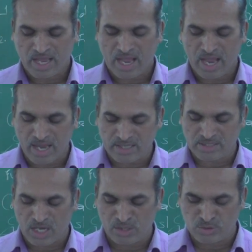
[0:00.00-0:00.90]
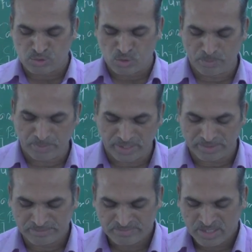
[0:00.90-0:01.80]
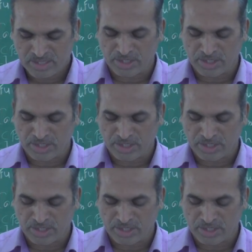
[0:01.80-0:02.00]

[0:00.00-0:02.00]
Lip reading: has also been